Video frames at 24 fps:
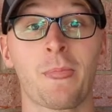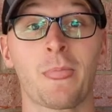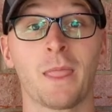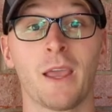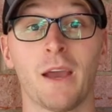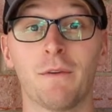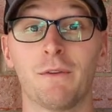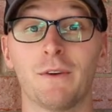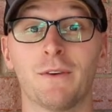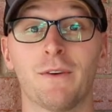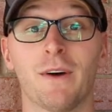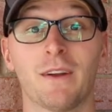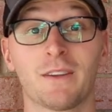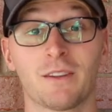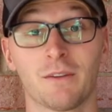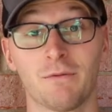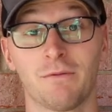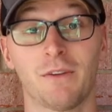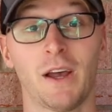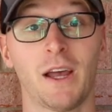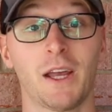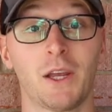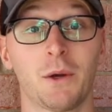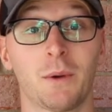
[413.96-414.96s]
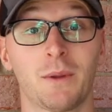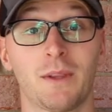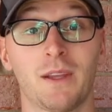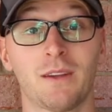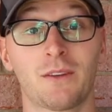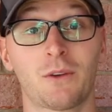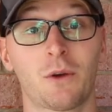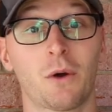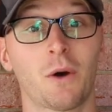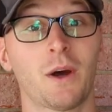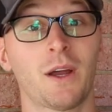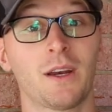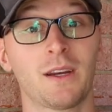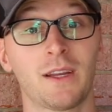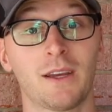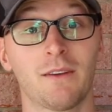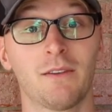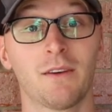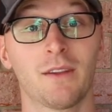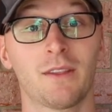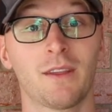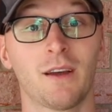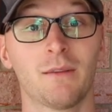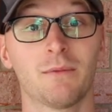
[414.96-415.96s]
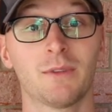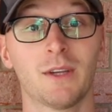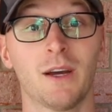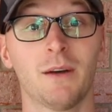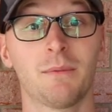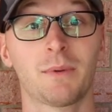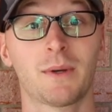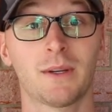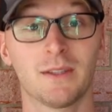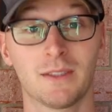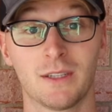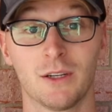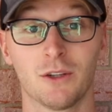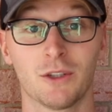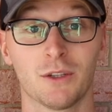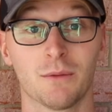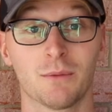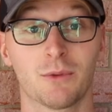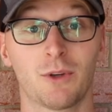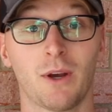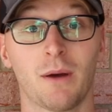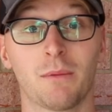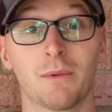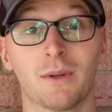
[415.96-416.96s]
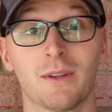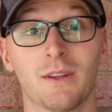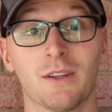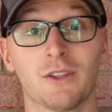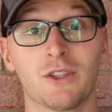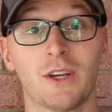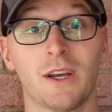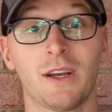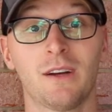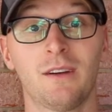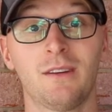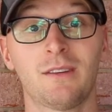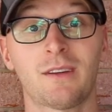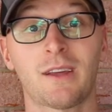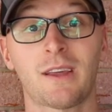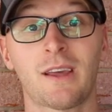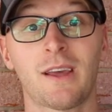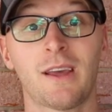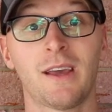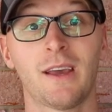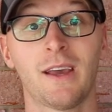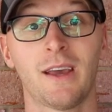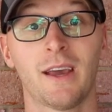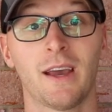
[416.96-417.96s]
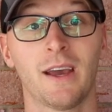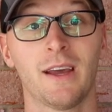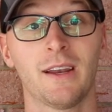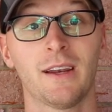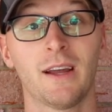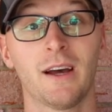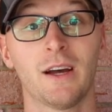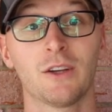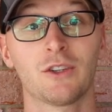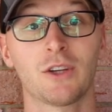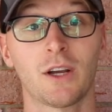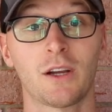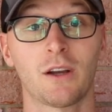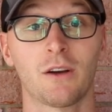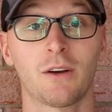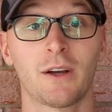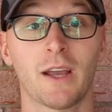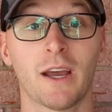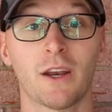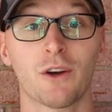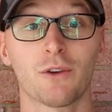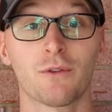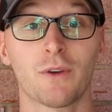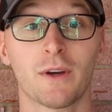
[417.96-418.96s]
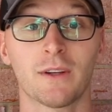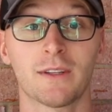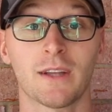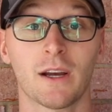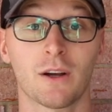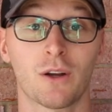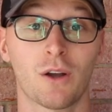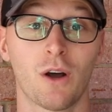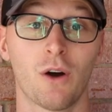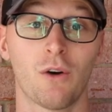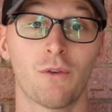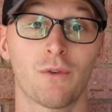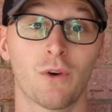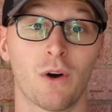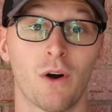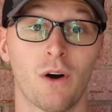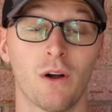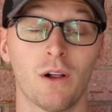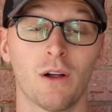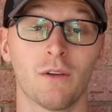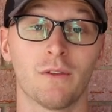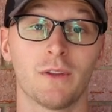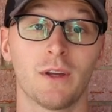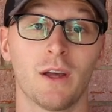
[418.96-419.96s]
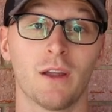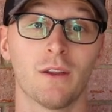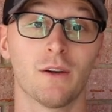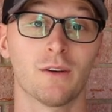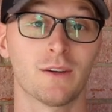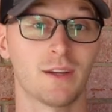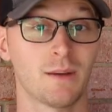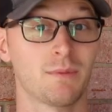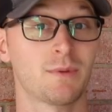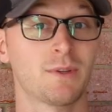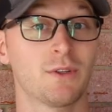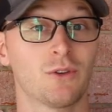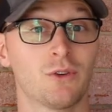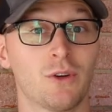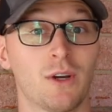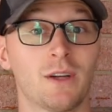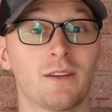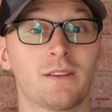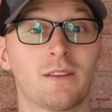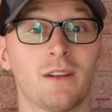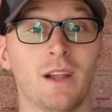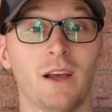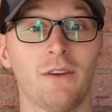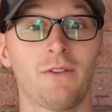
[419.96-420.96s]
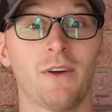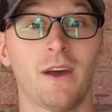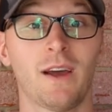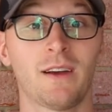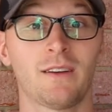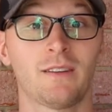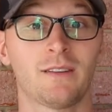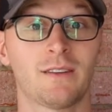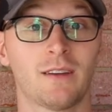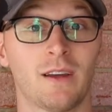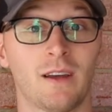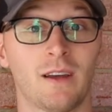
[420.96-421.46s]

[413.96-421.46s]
If you found some value in this, go ahead and give it a thumbs up. Consider subscribing to the channel. And uh, check out ganderflight.co for all of the other tips and tricks, life hacks,